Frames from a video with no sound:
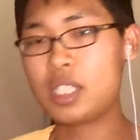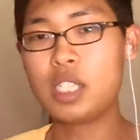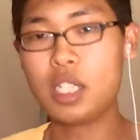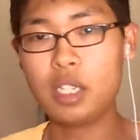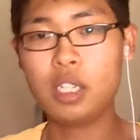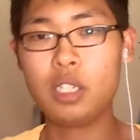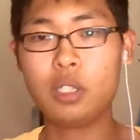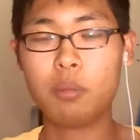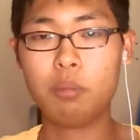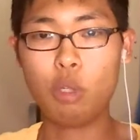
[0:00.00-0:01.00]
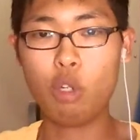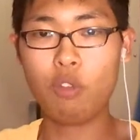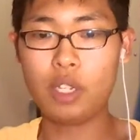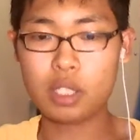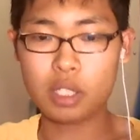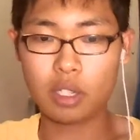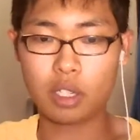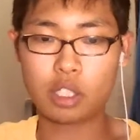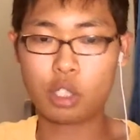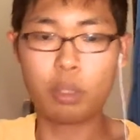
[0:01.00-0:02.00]
DCE
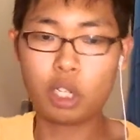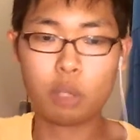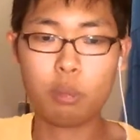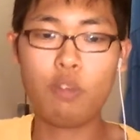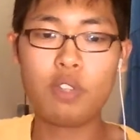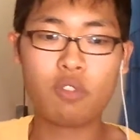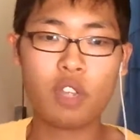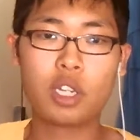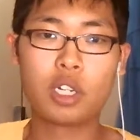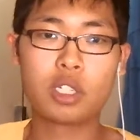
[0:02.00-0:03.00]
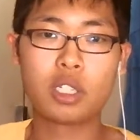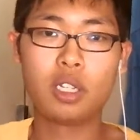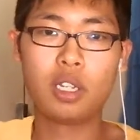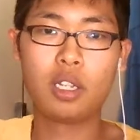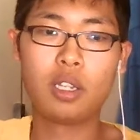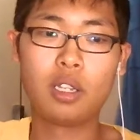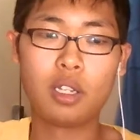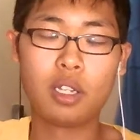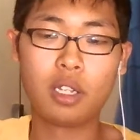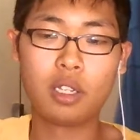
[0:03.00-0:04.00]
movies, superhero movies figures,
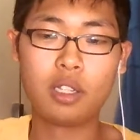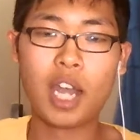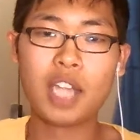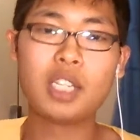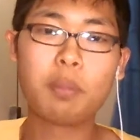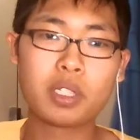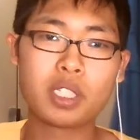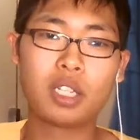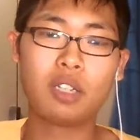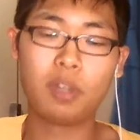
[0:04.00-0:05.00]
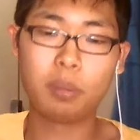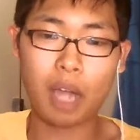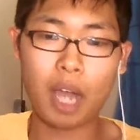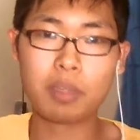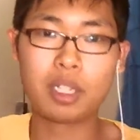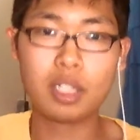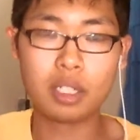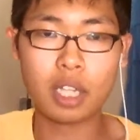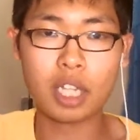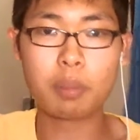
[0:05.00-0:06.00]
90% of them, I'm
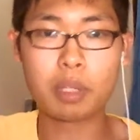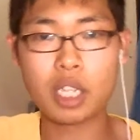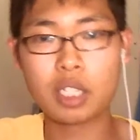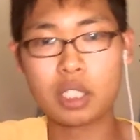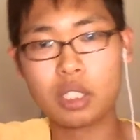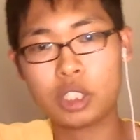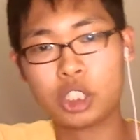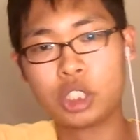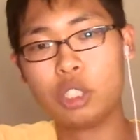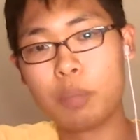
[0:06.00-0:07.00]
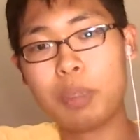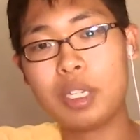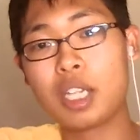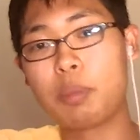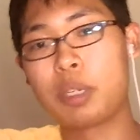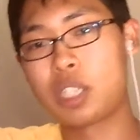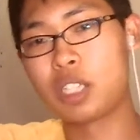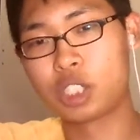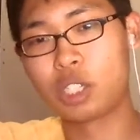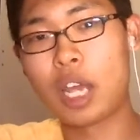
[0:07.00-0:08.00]
90%, you can be
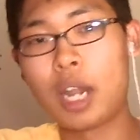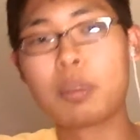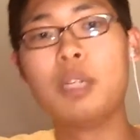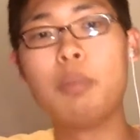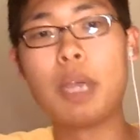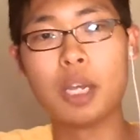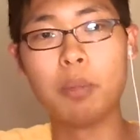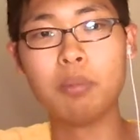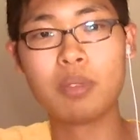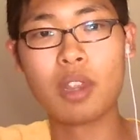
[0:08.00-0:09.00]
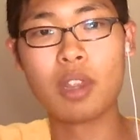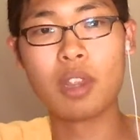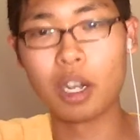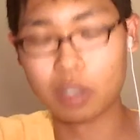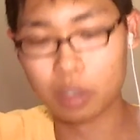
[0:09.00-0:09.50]
90% sure that I'm going to make them. There.